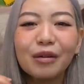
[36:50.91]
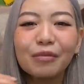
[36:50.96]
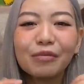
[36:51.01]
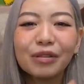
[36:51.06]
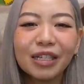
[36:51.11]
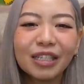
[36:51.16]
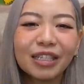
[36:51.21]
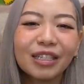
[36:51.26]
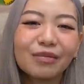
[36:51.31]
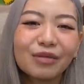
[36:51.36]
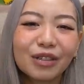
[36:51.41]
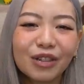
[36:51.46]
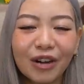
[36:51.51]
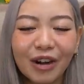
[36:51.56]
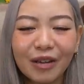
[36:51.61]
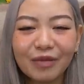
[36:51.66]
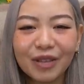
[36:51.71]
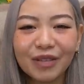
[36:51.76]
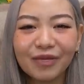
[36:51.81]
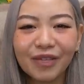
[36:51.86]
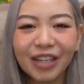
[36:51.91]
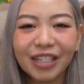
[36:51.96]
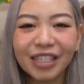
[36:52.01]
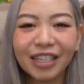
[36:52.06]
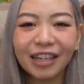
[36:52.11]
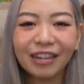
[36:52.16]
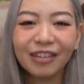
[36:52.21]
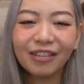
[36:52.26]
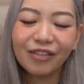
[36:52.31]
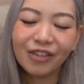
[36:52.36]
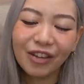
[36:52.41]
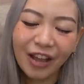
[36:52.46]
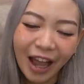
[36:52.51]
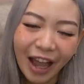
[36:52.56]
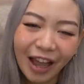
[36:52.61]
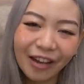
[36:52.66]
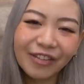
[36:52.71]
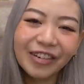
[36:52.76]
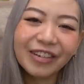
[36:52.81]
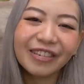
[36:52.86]
Please subscribe to my channel if you
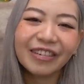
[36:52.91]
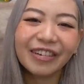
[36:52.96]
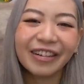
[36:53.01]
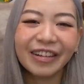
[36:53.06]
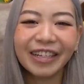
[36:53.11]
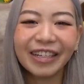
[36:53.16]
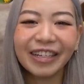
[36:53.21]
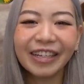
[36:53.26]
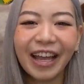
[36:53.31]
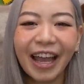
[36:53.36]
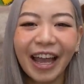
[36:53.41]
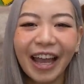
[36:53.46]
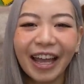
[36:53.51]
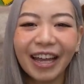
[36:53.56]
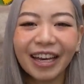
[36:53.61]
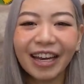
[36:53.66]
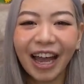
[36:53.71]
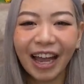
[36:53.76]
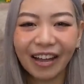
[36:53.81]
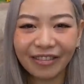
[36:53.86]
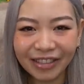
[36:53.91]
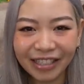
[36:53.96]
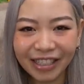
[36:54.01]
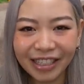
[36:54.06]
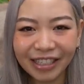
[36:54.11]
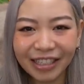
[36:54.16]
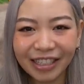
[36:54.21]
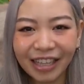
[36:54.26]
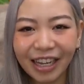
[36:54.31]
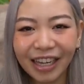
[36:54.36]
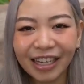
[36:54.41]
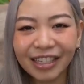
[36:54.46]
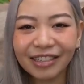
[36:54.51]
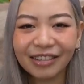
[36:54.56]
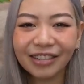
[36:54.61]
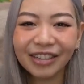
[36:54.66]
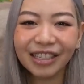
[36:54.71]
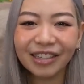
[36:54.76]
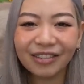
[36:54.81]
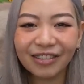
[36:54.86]
haven't already, and I will see you guys
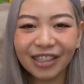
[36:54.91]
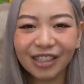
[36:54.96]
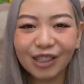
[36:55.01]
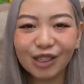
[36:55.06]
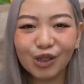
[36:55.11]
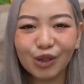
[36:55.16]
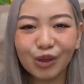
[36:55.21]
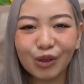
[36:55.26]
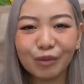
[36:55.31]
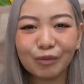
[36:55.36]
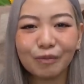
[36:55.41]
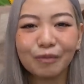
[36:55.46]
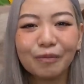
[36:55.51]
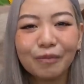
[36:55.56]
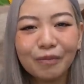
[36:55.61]
really, really soon.